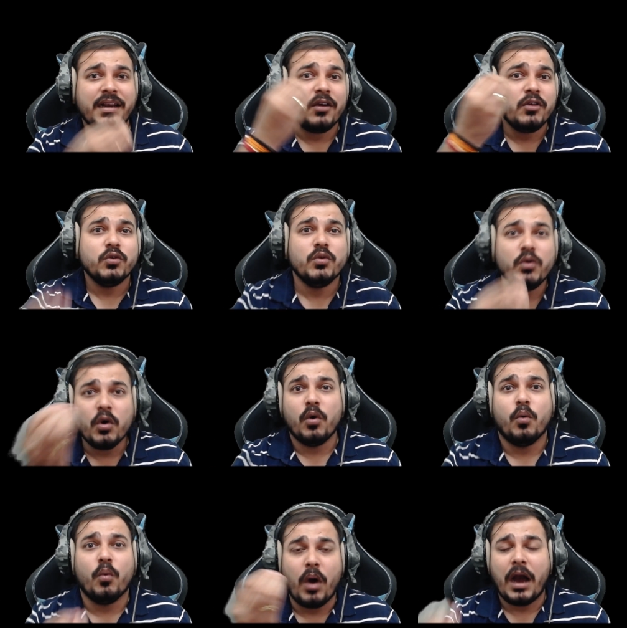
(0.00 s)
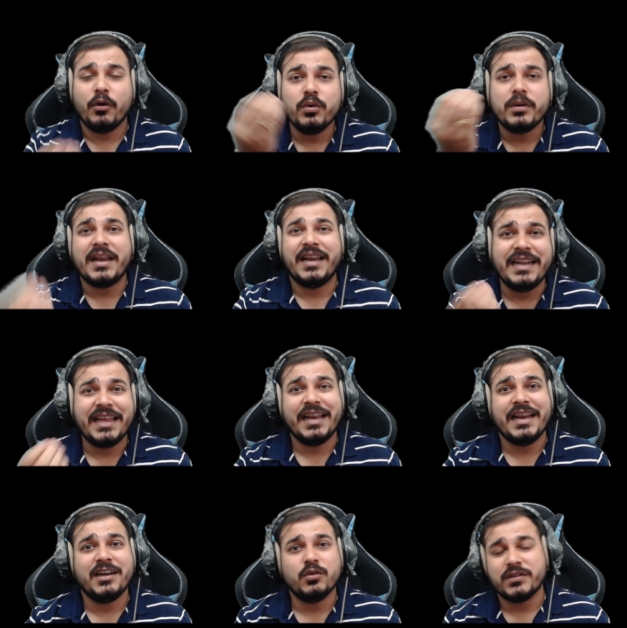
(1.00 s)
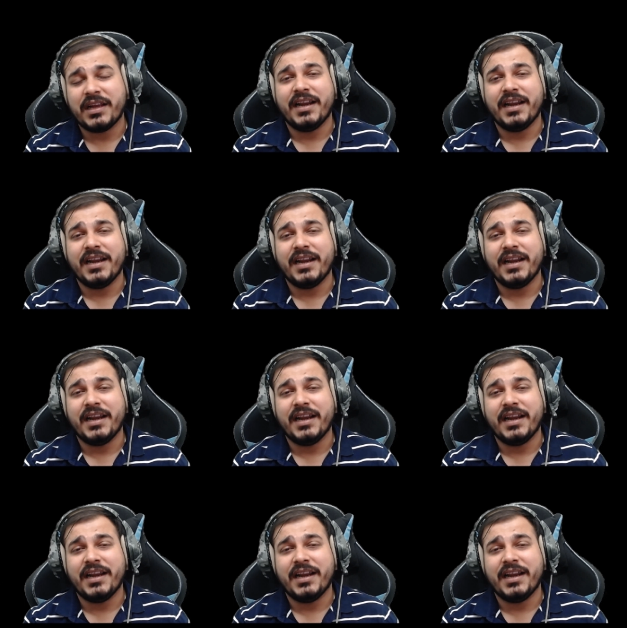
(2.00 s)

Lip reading: Now you know how you can integrate those